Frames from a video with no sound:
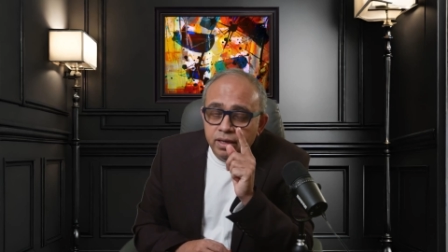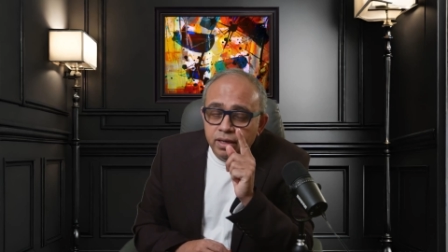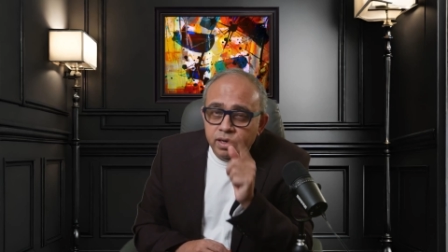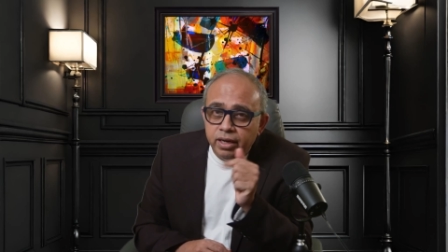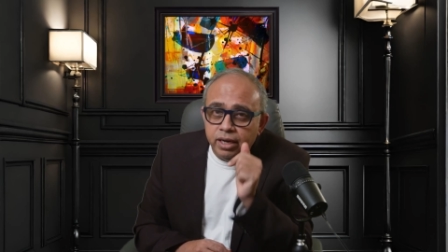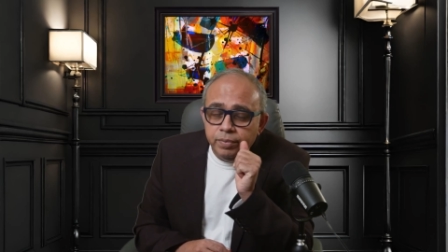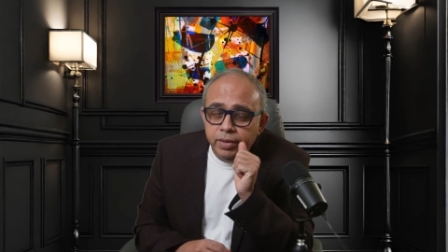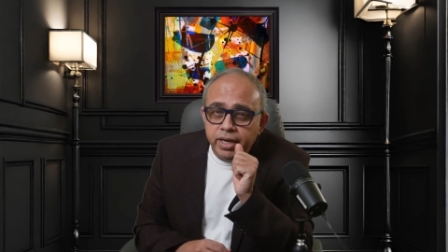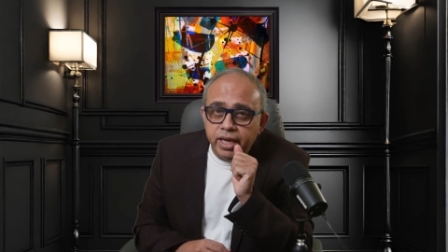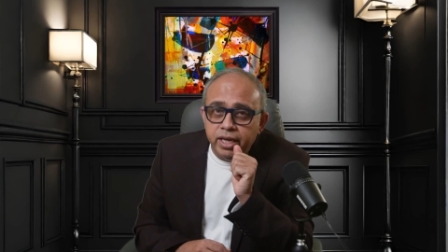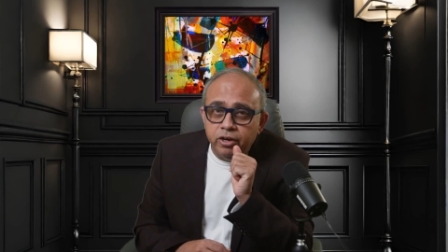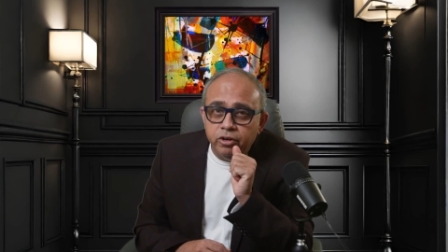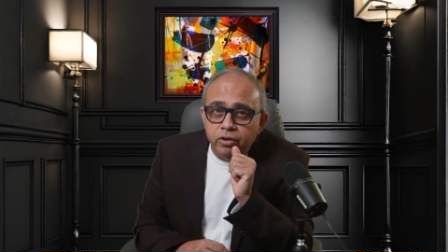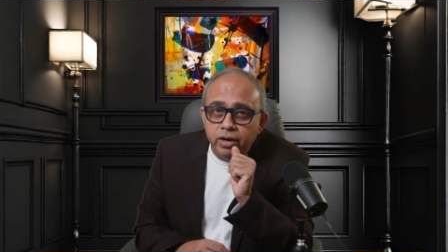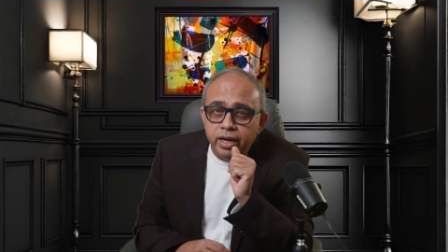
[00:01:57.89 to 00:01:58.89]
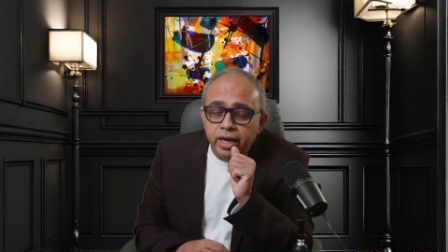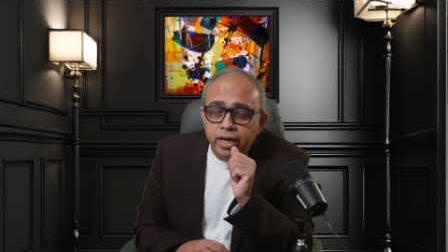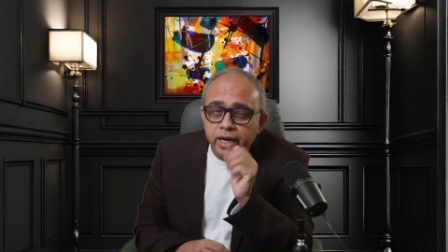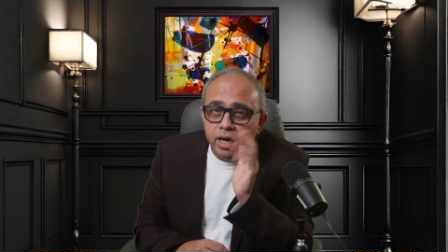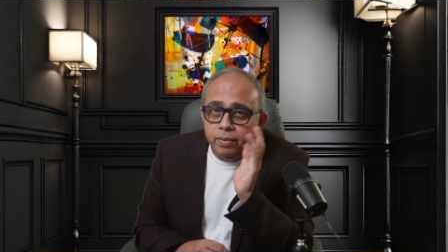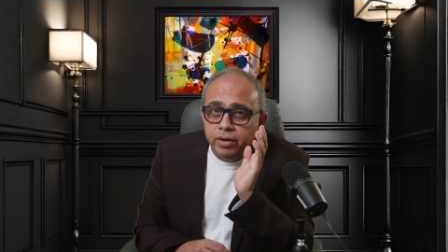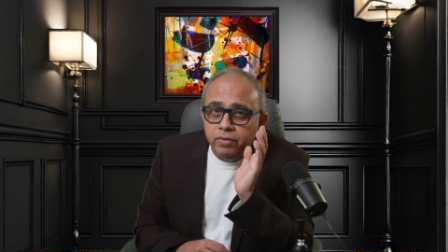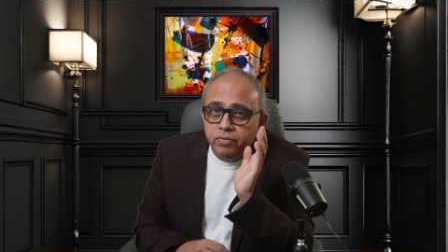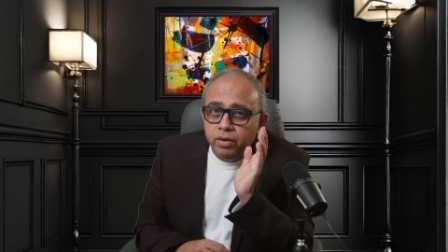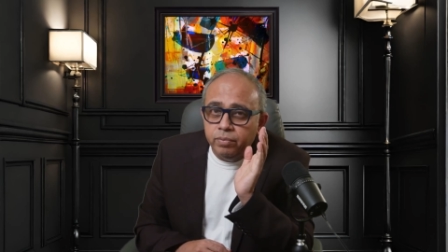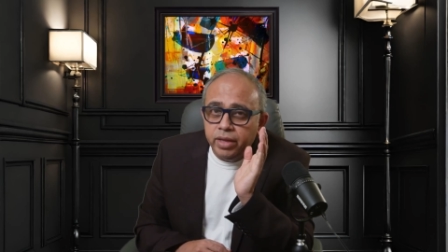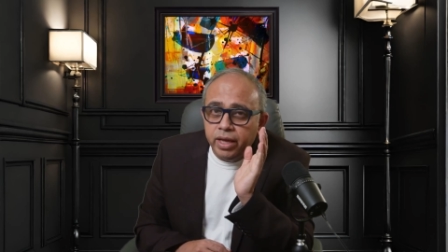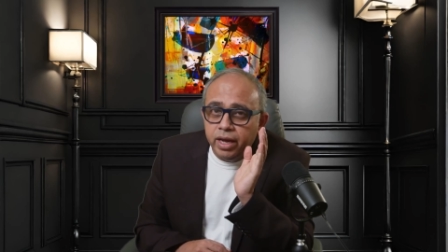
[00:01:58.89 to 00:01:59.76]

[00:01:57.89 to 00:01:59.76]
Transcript: Let me take you to a diagram and from there I'll